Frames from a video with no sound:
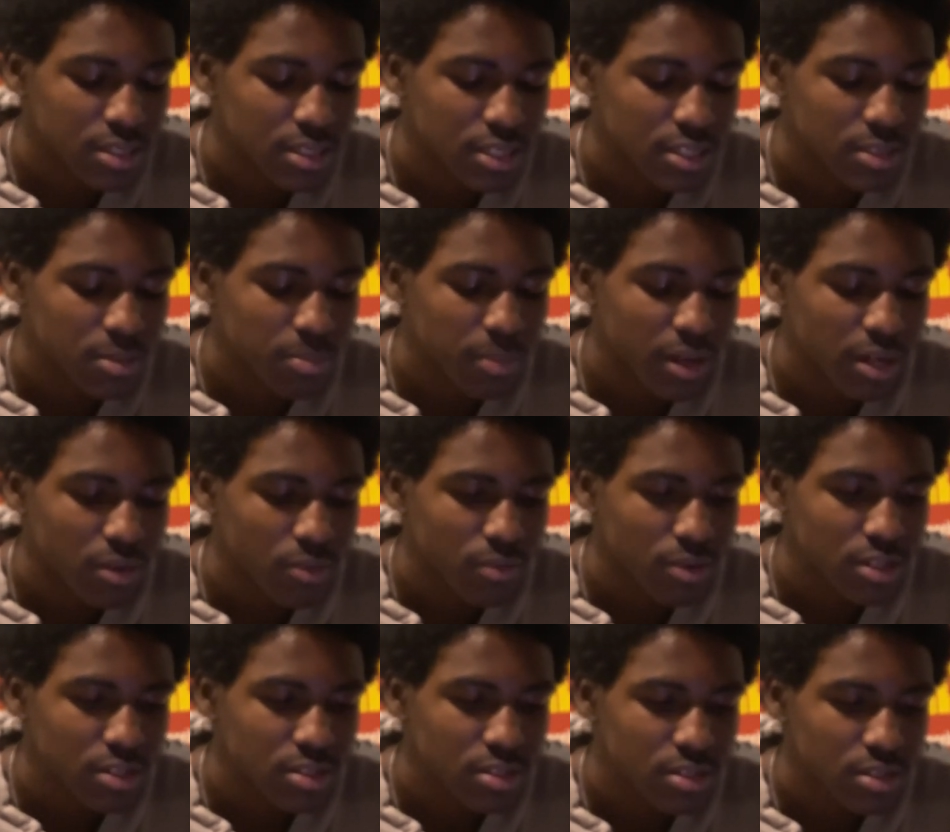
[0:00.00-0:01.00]
it's better
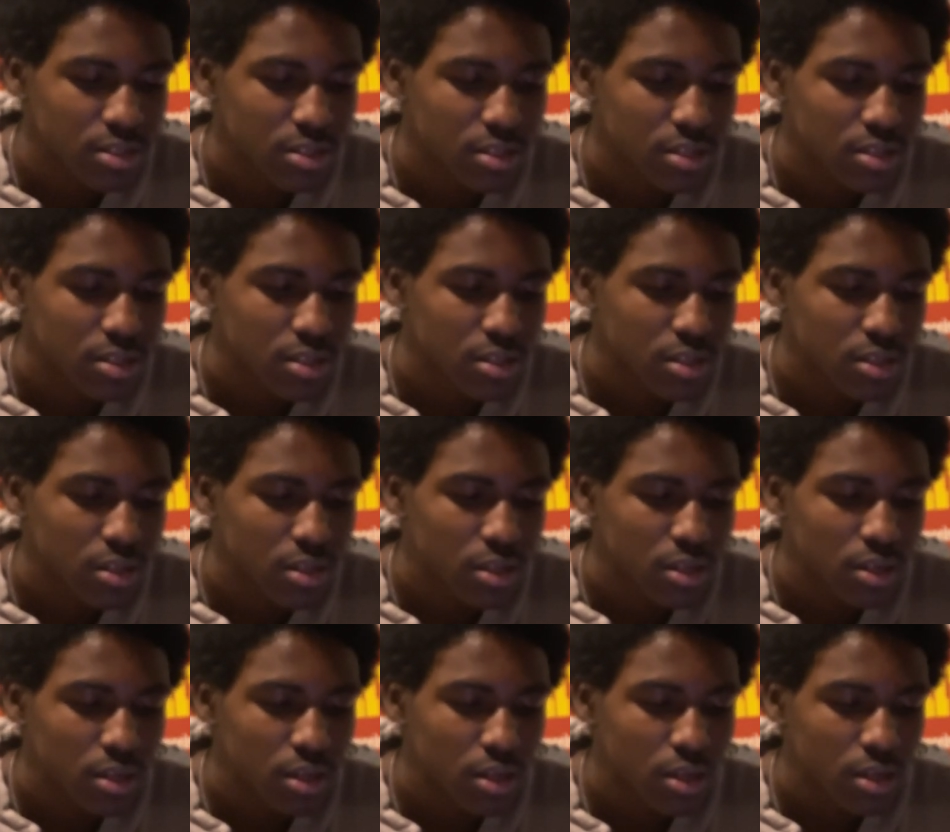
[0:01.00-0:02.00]
ones.
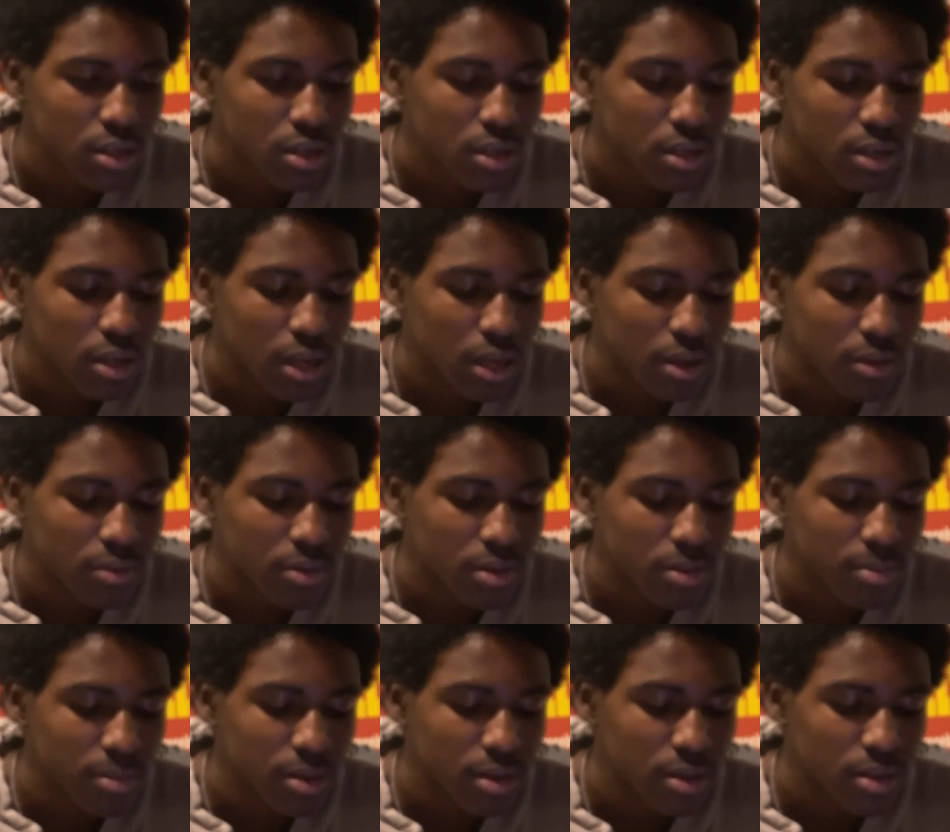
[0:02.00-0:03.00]
I don't know,
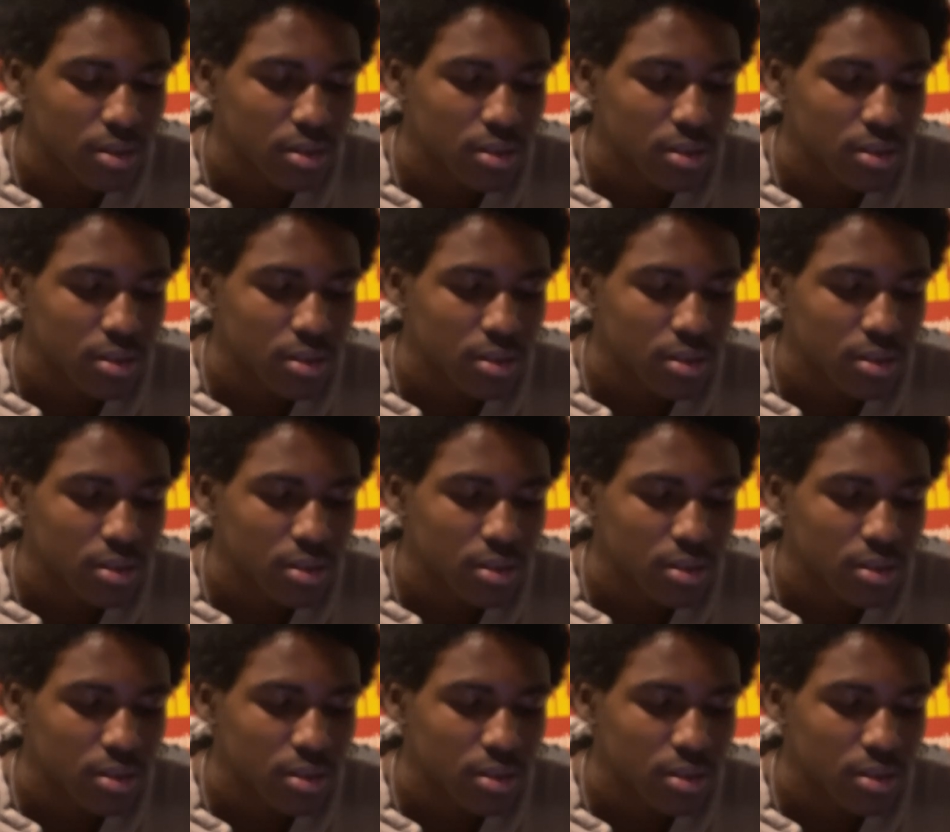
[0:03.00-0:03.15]
bruh.